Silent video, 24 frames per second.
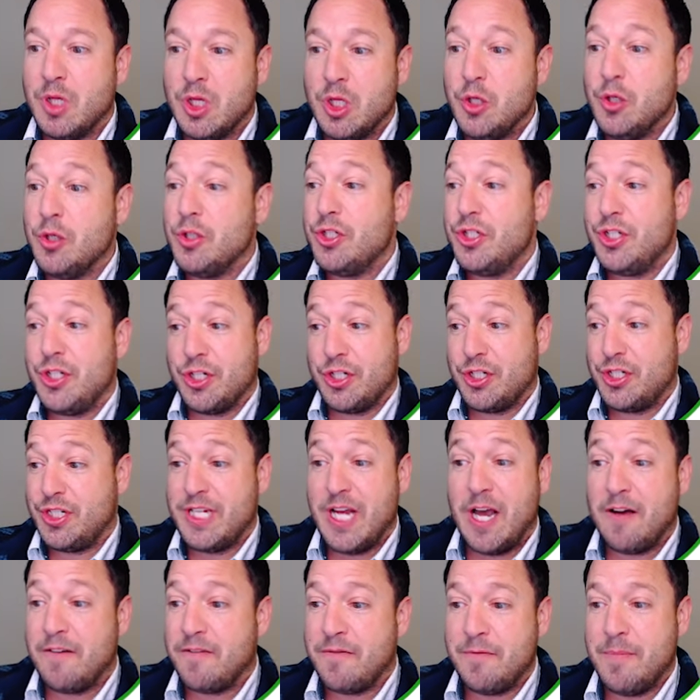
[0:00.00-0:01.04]
lose
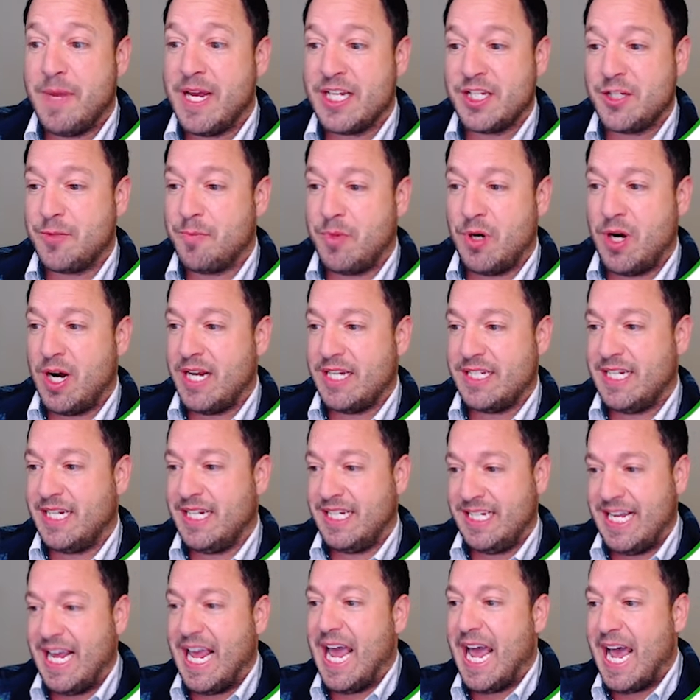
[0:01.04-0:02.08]
yourself mesmerizing.
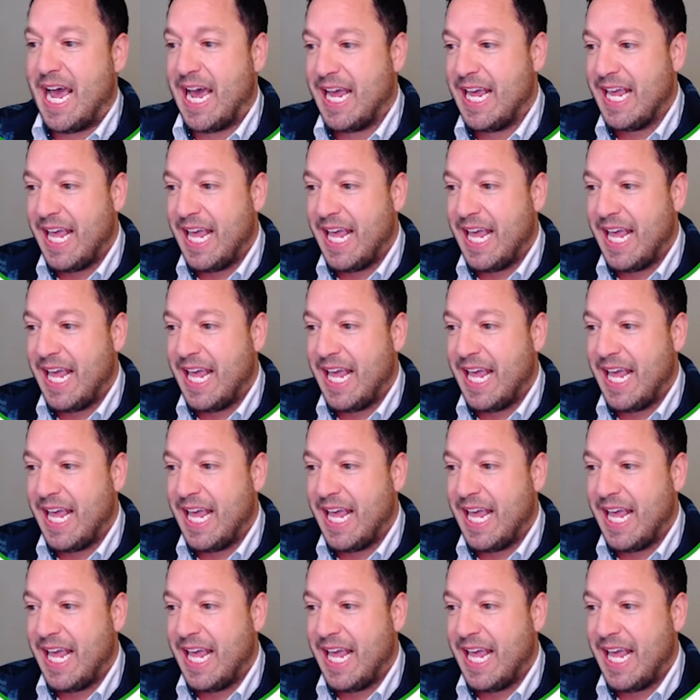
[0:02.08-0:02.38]
Yeah.